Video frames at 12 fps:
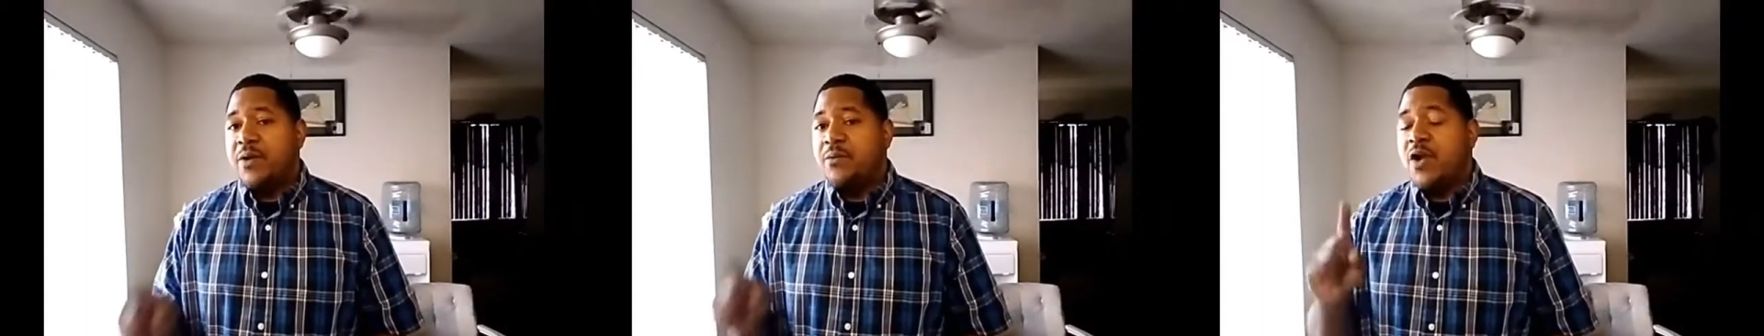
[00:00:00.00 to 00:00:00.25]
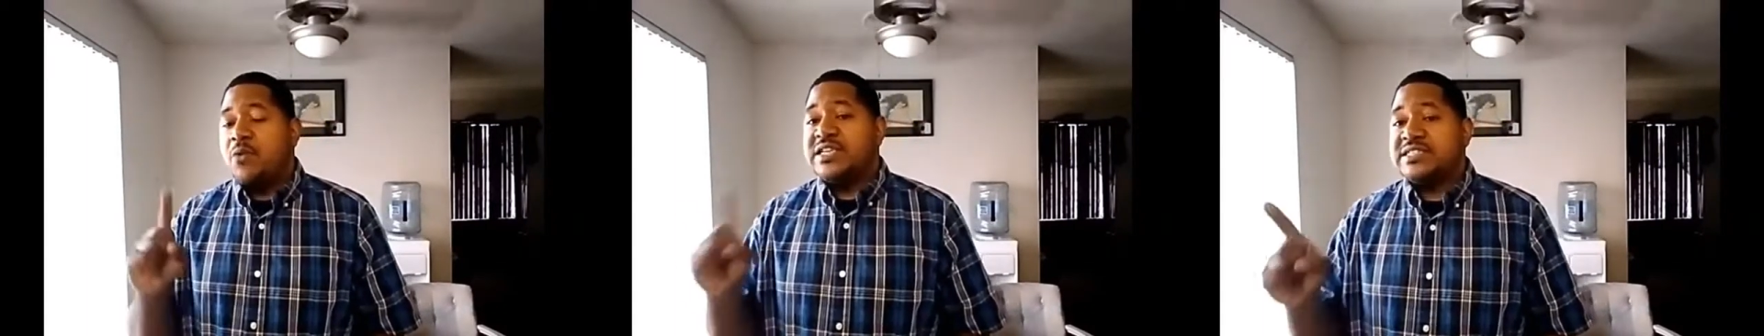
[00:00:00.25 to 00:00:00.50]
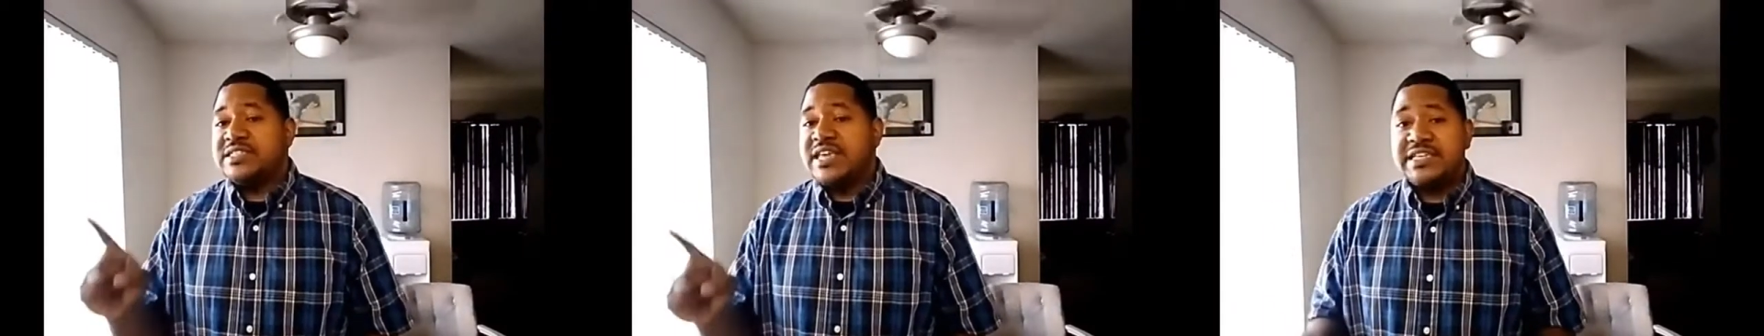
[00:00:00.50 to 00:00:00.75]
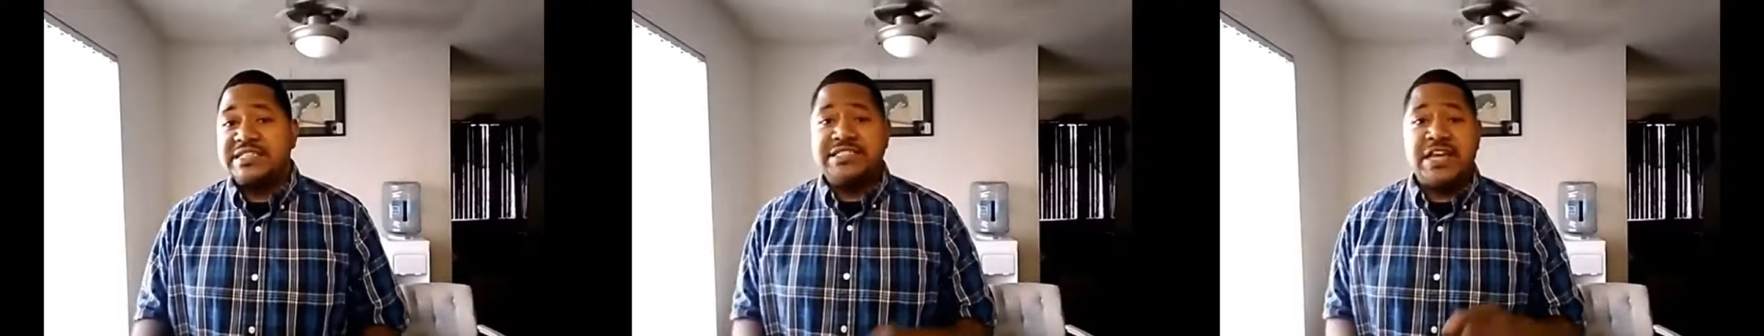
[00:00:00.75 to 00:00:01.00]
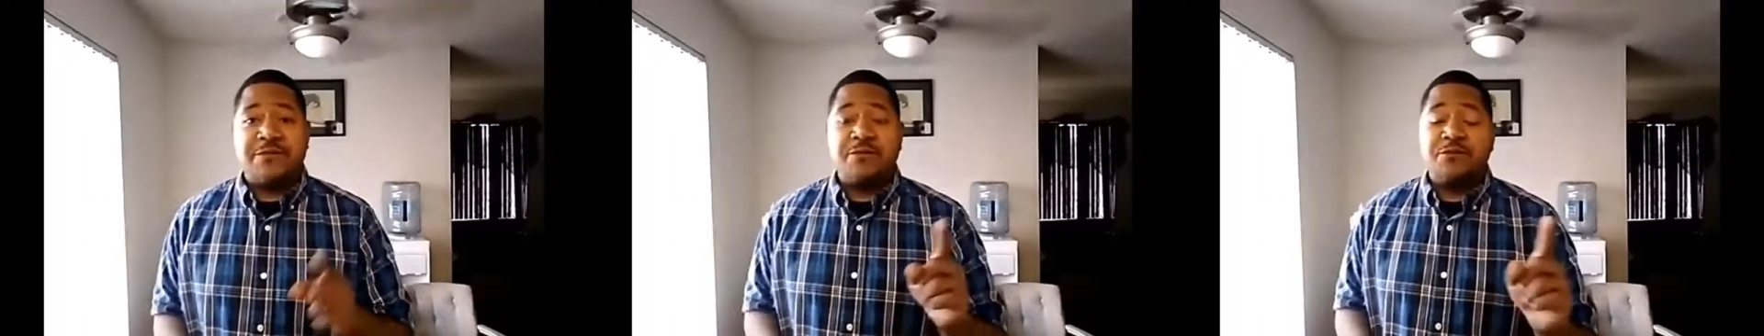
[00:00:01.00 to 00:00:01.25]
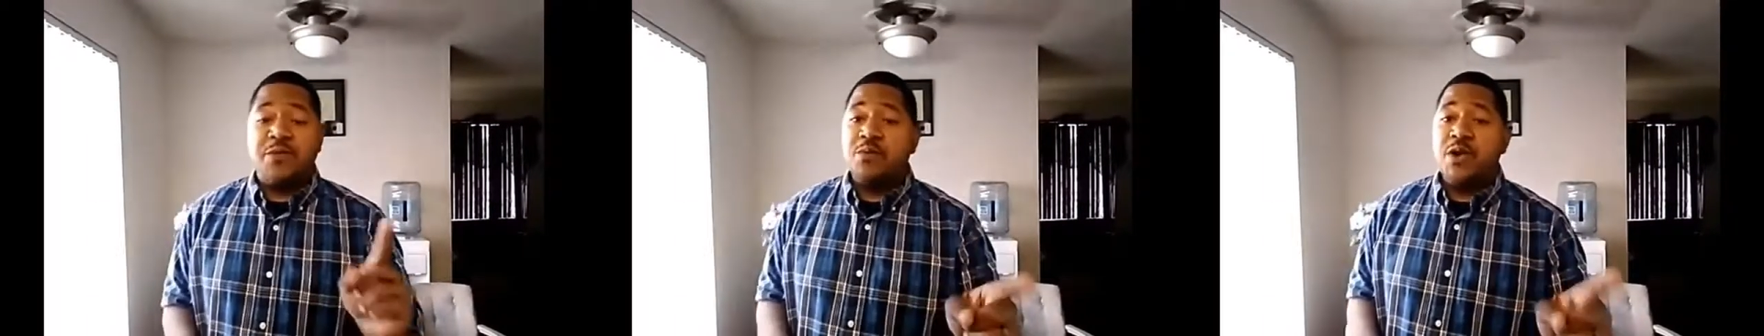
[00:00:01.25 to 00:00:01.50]
but what we say is
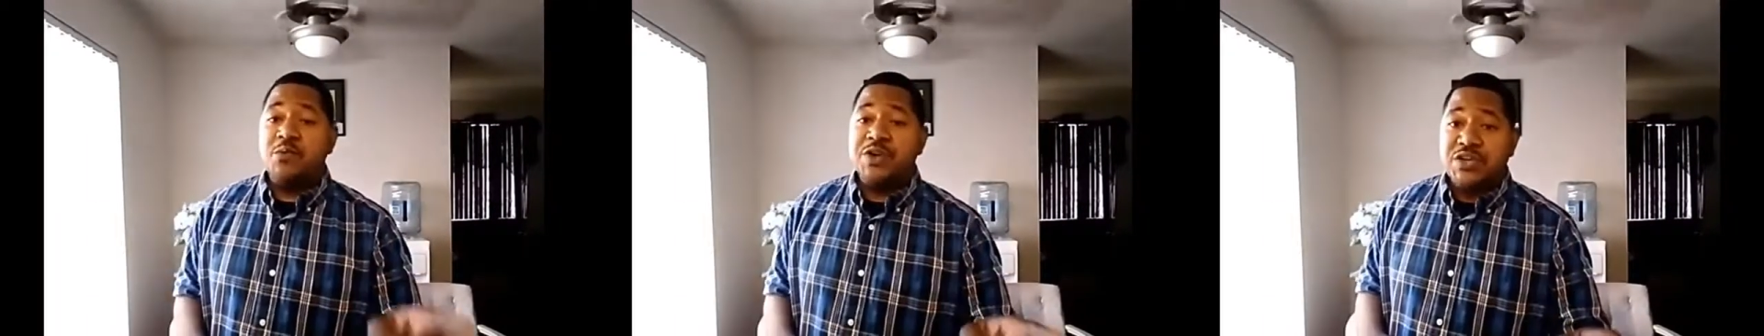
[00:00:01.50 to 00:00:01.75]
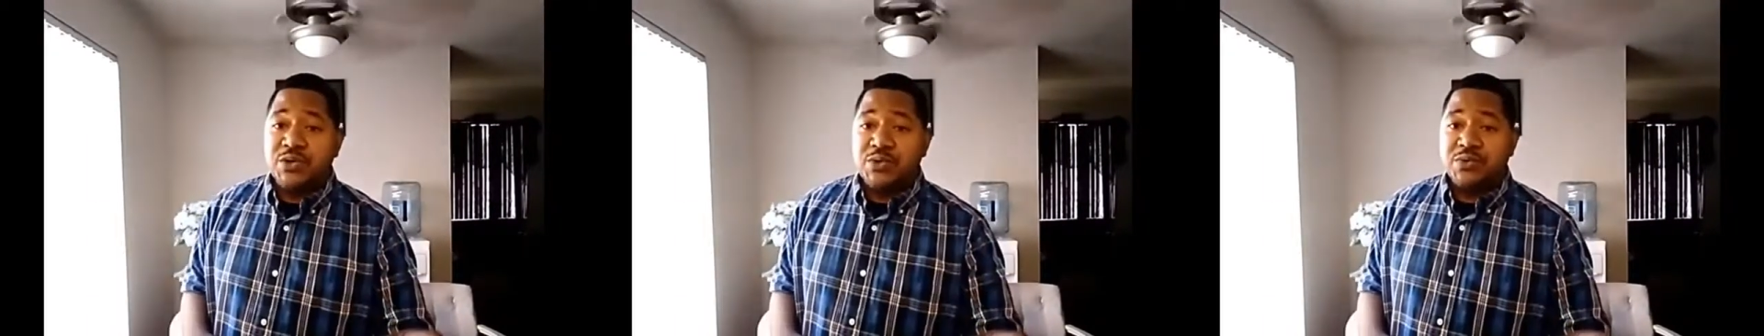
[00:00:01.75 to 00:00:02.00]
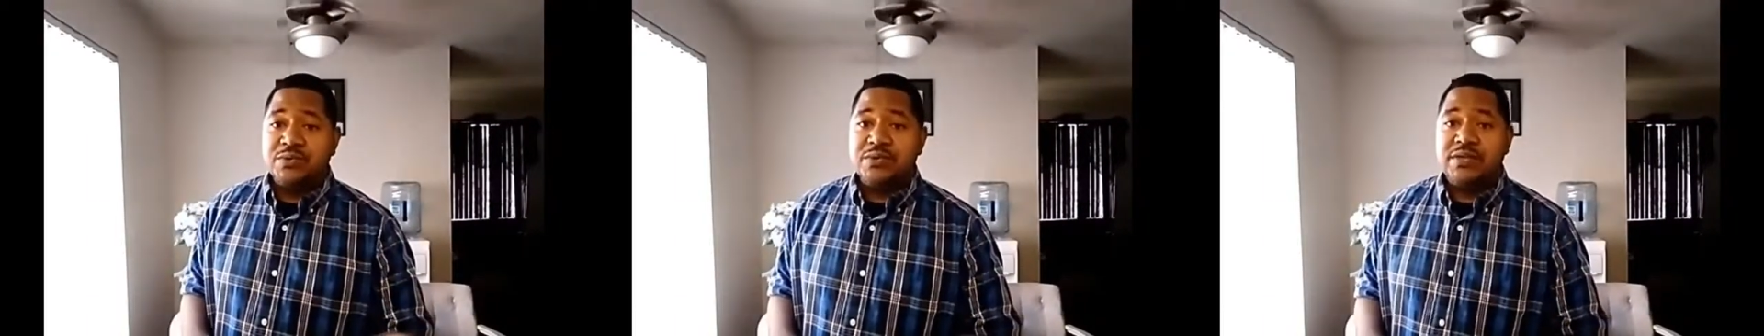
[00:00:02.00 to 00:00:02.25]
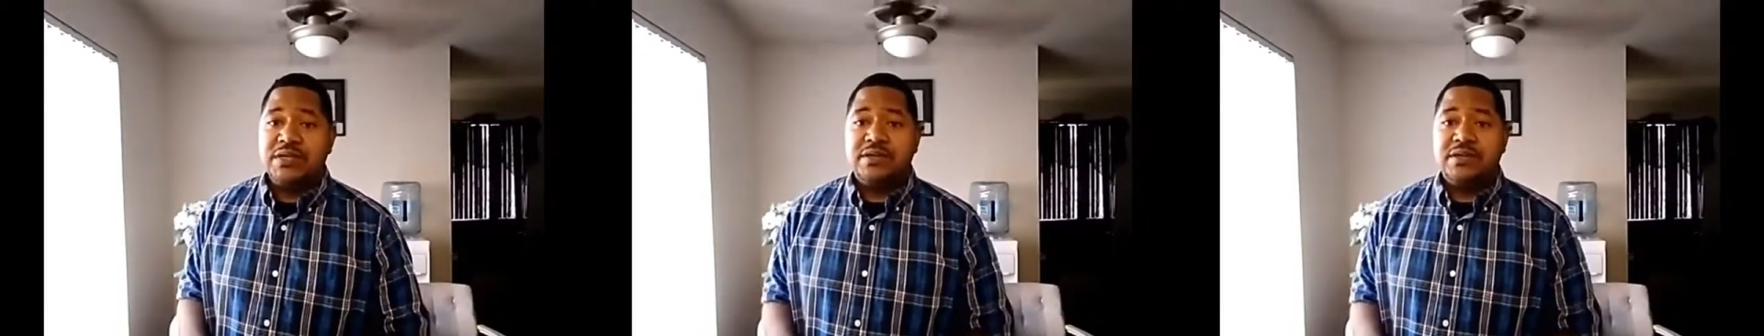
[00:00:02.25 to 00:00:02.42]
different from what we do.